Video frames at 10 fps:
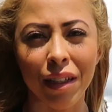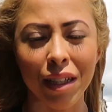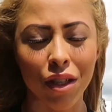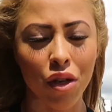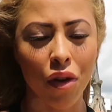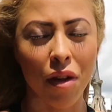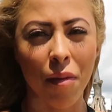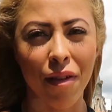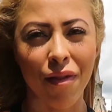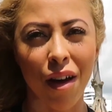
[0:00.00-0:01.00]
feeling to know
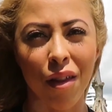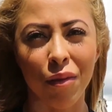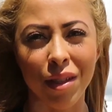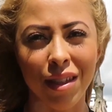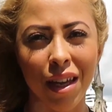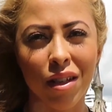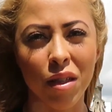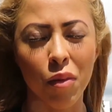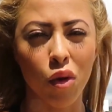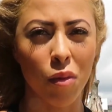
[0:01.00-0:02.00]
that my father was there to
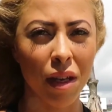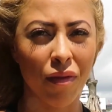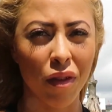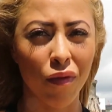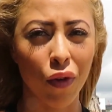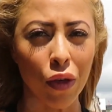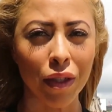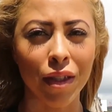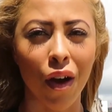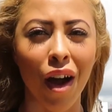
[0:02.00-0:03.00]
support me for the
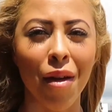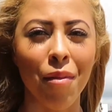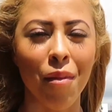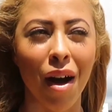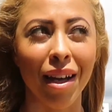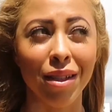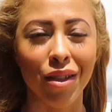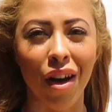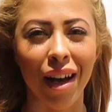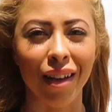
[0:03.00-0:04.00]
first time in my
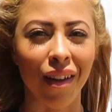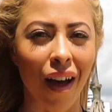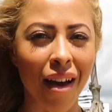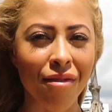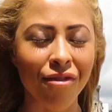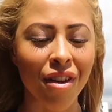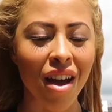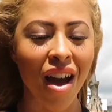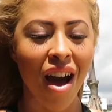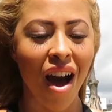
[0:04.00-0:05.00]
entire life.
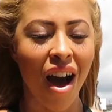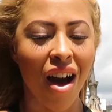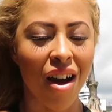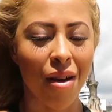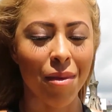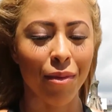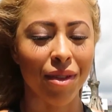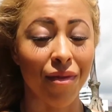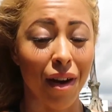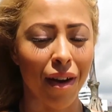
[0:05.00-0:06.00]
It
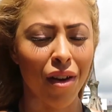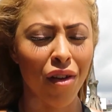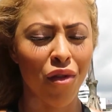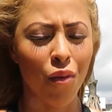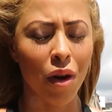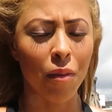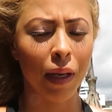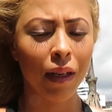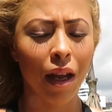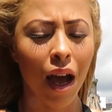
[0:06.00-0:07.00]
was very
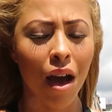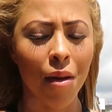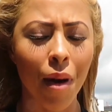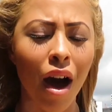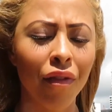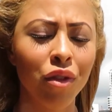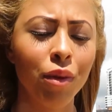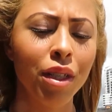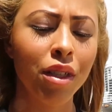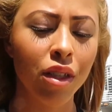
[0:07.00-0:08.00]
overwhelming.
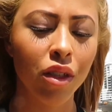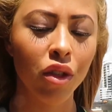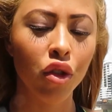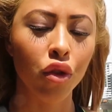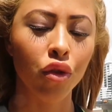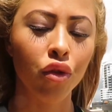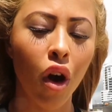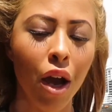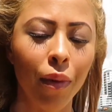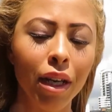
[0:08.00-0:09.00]
Afterwards,
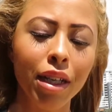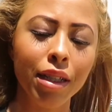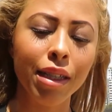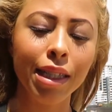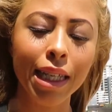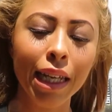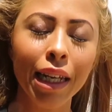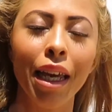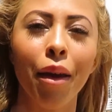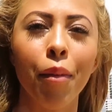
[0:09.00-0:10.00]
I went and
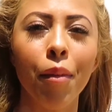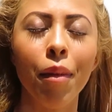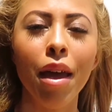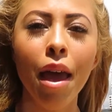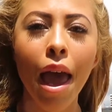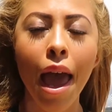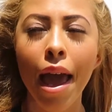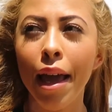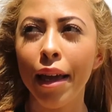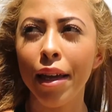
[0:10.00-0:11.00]
seen him,
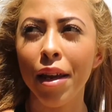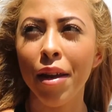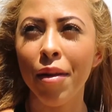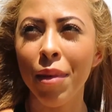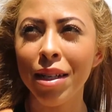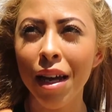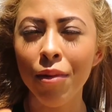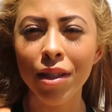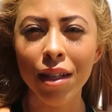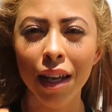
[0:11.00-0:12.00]
and my
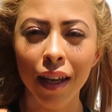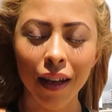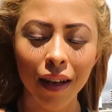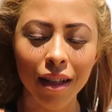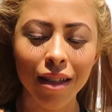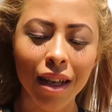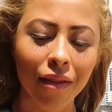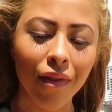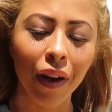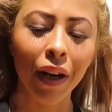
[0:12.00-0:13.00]
dad isn't
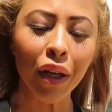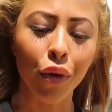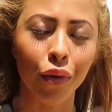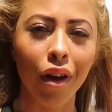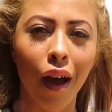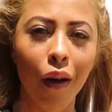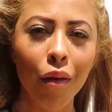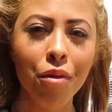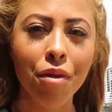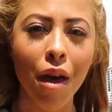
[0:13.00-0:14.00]
in very good
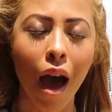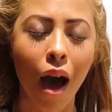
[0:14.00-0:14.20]
health.